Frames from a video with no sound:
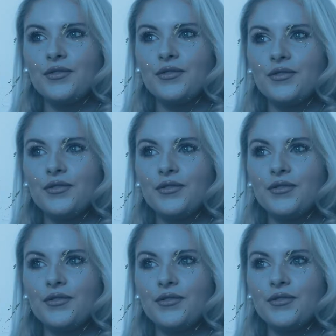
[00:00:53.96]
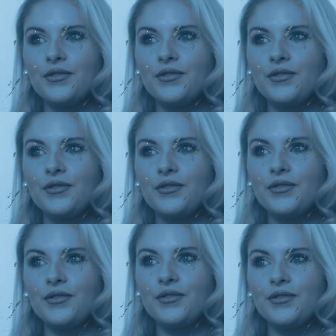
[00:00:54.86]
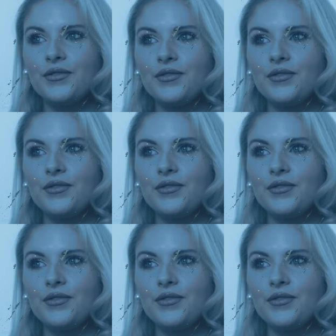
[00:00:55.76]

(silence)